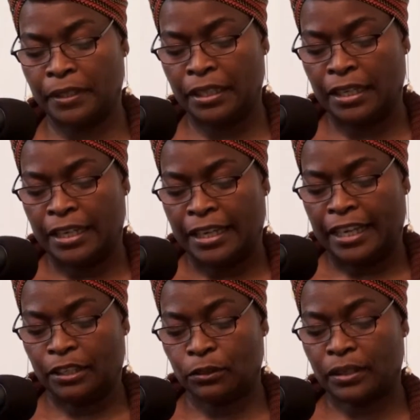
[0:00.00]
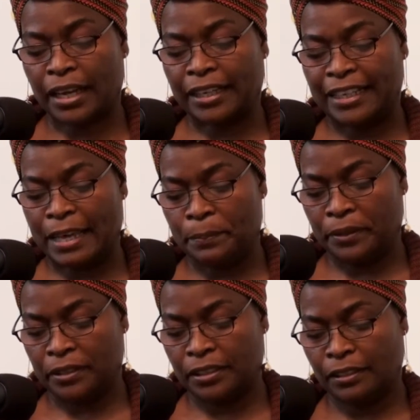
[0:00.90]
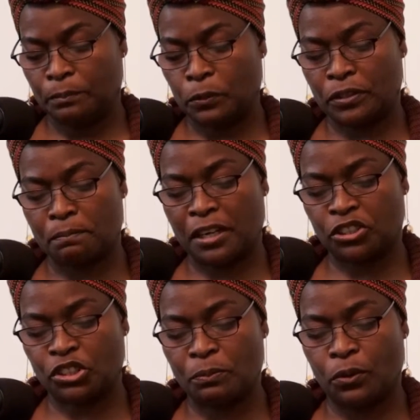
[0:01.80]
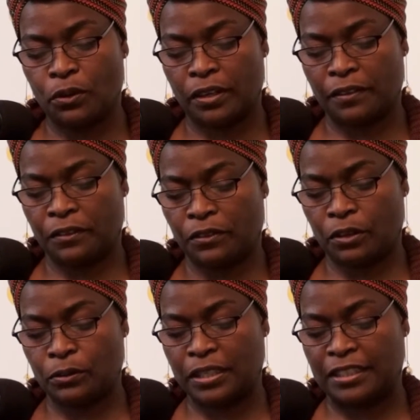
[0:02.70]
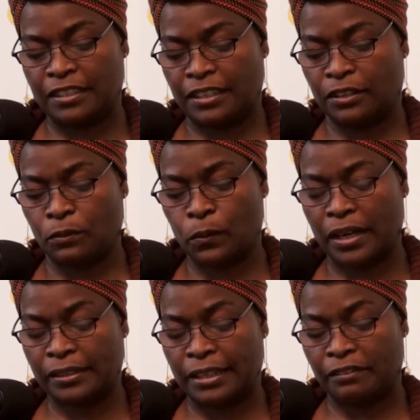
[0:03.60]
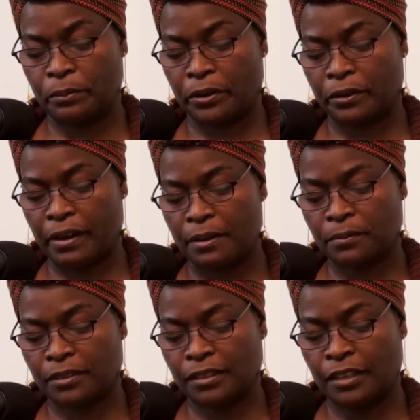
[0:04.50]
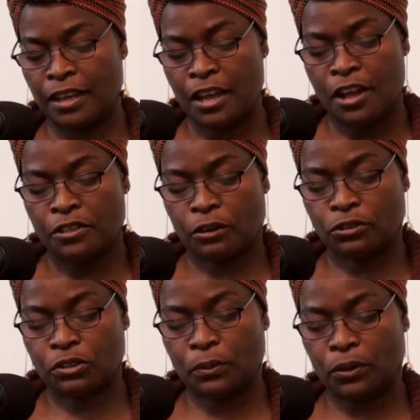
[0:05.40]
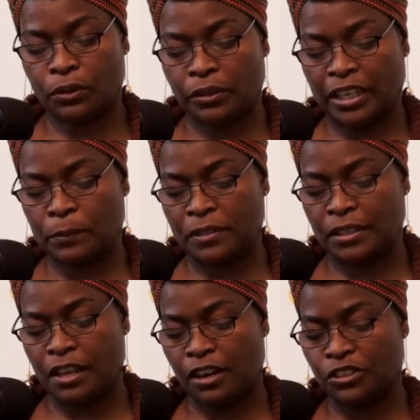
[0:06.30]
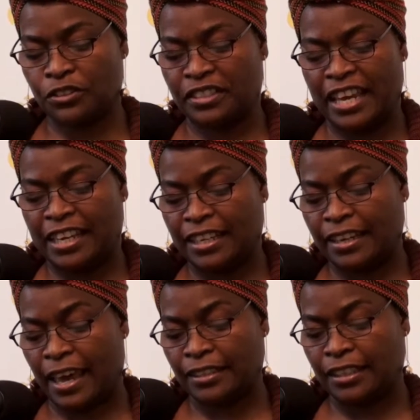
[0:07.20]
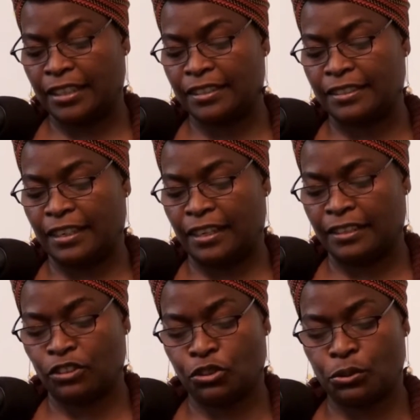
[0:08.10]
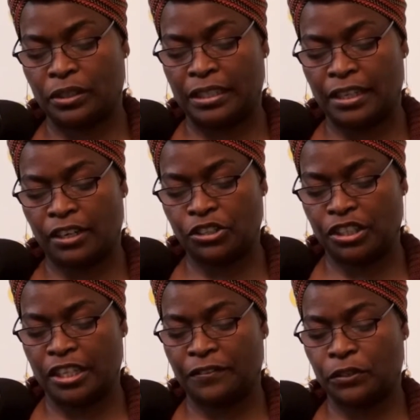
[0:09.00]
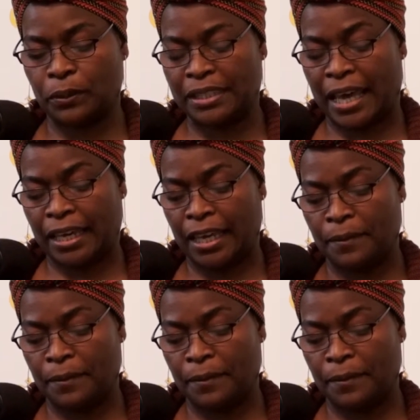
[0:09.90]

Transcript: It looked like a leopard, but was much smaller than those he'd seen on wildlife programs. Though small, it was larger than any cat he had seen and surely large enough to attack him.